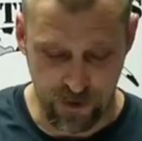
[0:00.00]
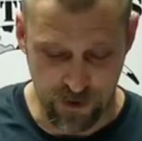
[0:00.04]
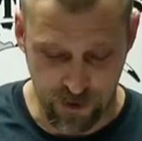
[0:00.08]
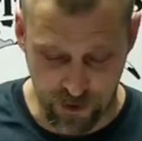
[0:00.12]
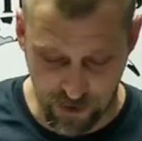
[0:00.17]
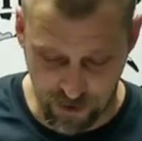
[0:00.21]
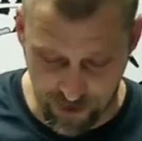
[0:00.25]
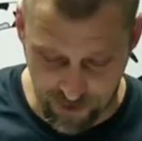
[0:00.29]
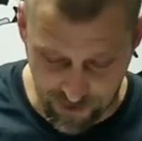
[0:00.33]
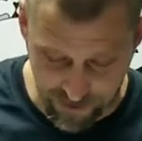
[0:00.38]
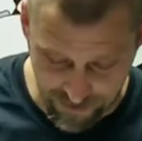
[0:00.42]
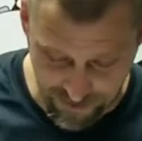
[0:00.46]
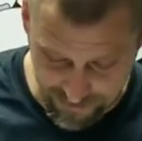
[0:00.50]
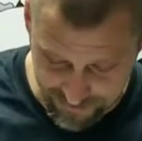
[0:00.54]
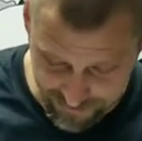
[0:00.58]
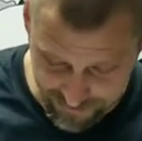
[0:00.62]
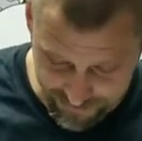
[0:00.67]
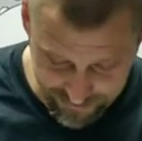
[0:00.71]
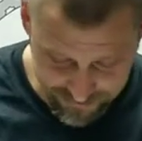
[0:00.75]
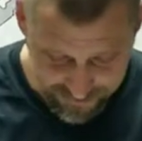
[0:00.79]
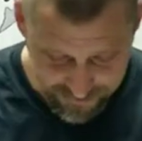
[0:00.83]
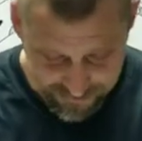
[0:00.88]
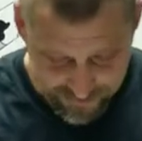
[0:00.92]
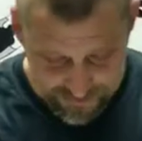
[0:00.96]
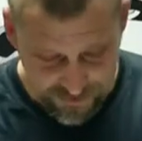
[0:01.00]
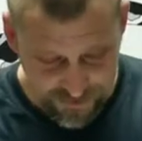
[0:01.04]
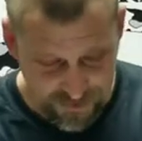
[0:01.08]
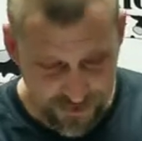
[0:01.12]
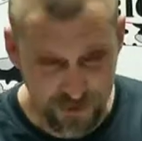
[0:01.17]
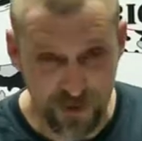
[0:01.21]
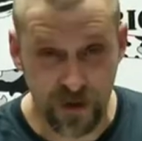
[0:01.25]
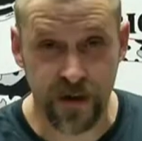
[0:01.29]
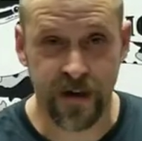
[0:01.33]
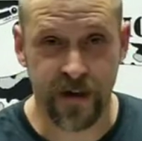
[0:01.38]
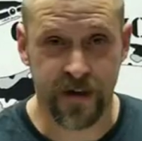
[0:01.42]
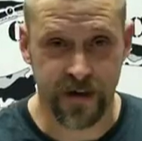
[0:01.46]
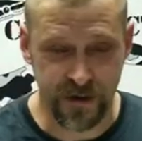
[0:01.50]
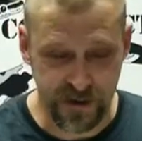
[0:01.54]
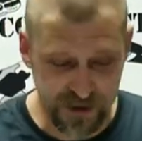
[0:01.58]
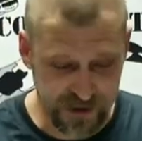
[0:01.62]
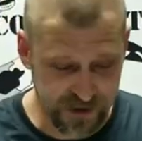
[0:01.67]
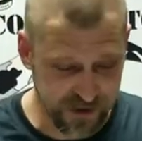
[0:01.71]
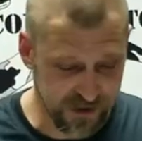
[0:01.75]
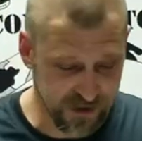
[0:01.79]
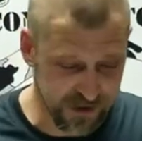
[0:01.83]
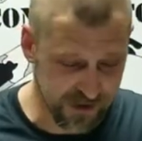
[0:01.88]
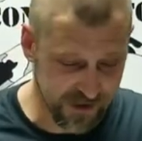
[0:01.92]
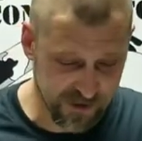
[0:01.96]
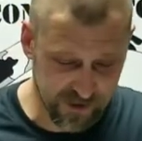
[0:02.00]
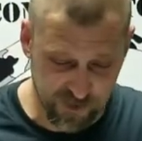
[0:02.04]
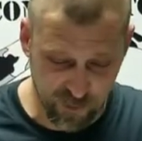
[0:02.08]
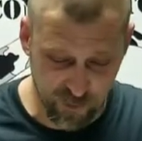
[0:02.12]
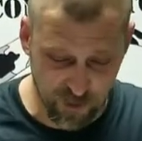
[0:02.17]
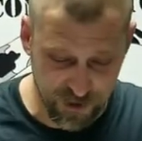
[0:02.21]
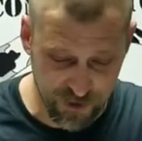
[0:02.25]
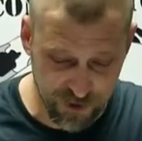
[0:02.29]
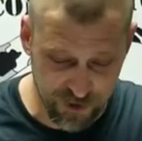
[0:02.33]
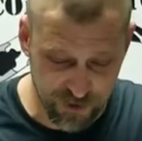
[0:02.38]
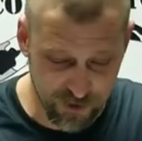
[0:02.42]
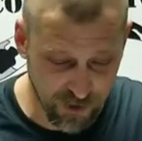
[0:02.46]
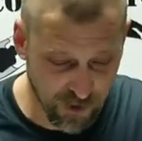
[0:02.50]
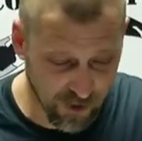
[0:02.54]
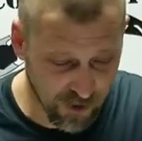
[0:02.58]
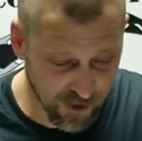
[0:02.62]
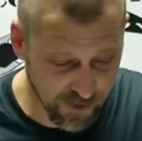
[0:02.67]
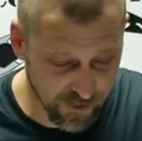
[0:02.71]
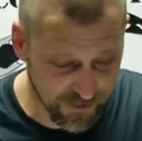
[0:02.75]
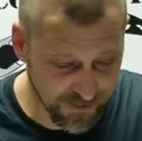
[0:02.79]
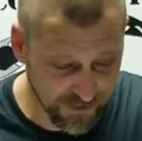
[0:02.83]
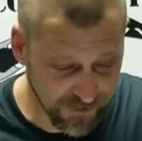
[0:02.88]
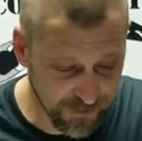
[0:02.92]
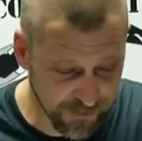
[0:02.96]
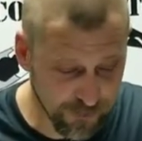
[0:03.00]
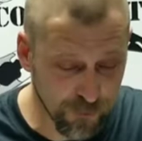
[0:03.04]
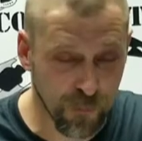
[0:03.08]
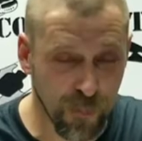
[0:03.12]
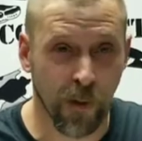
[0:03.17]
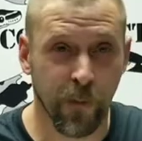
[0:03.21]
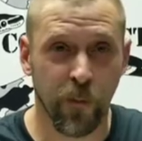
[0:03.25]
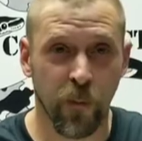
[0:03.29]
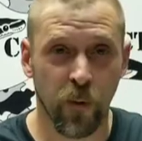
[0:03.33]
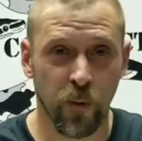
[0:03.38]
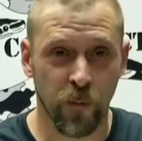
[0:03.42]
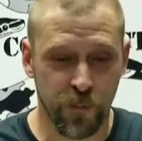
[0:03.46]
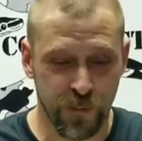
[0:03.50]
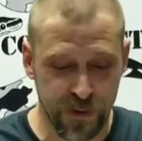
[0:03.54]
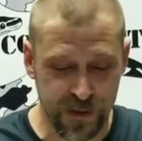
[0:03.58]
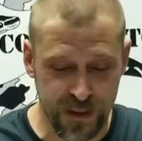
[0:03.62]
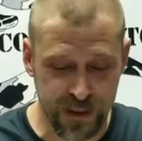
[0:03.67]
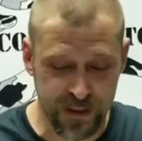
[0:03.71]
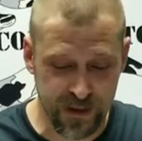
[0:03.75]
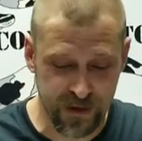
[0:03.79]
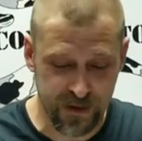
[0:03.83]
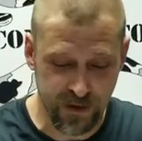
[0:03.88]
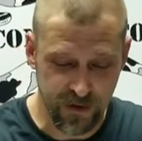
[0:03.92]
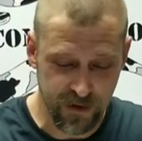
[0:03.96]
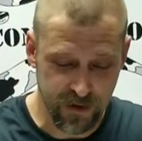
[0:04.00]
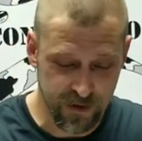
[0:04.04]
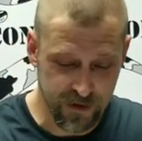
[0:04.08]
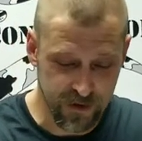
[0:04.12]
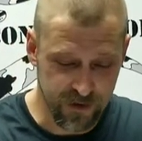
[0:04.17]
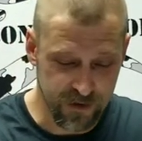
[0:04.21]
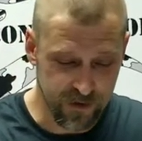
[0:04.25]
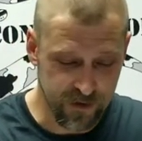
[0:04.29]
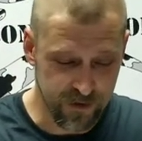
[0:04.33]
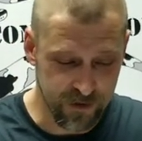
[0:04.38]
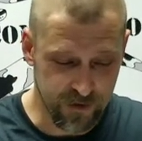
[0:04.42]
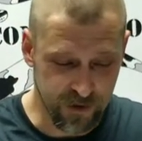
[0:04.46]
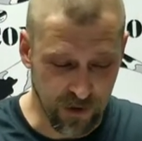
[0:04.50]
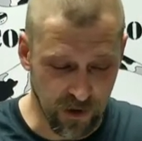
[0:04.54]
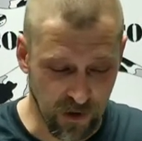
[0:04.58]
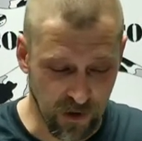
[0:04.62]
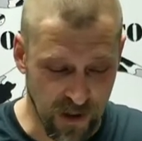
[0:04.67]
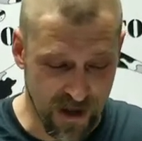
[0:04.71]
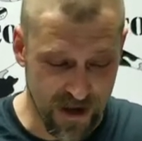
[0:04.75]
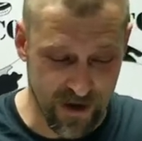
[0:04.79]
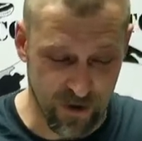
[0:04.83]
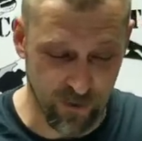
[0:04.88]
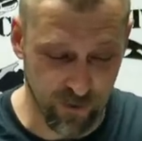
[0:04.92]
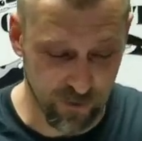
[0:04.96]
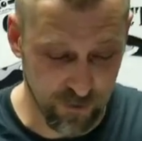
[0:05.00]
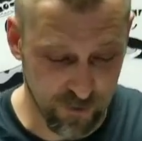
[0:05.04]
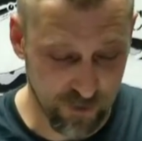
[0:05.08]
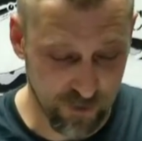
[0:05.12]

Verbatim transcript: Alright, this is what you call a bumblebee clown.